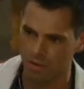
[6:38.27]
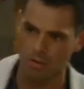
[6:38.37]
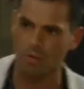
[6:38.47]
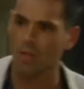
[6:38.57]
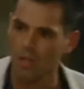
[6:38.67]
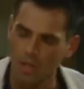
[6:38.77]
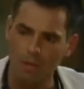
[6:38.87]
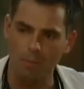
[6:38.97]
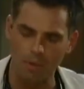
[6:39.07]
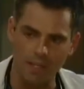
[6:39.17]
you
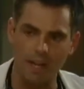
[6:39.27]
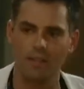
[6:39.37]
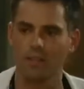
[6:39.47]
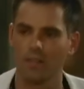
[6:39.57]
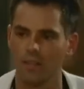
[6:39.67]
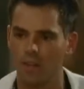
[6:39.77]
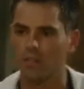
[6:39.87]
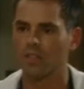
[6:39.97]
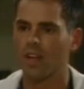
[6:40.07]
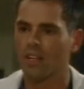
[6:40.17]
protect
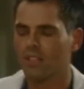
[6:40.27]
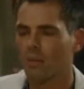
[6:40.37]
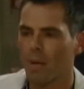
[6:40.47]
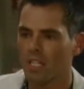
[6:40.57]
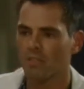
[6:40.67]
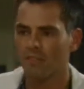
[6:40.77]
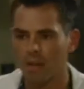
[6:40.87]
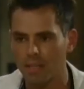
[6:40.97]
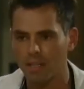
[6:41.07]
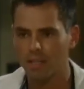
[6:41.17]
Dr. Niles and the patient's
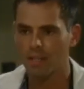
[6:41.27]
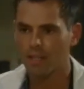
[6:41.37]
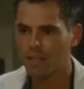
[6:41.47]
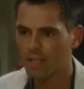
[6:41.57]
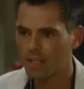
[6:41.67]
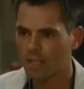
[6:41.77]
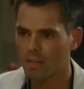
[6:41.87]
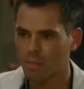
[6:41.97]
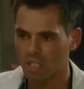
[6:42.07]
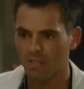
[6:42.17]
family?
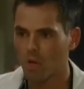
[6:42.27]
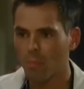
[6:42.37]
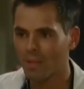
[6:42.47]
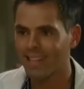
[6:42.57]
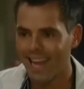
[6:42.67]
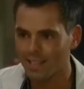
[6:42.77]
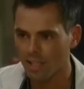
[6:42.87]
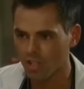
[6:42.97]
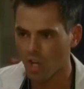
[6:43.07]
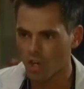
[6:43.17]
Because if you don't protect
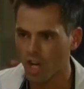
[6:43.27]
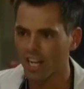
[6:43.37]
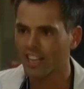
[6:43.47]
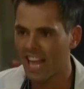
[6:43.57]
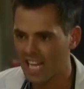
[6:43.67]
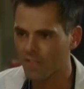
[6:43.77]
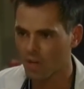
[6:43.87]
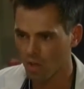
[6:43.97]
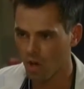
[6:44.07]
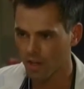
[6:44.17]
us, you're not going to last
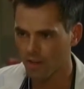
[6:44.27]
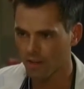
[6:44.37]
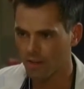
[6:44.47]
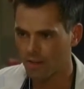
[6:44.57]
very long here.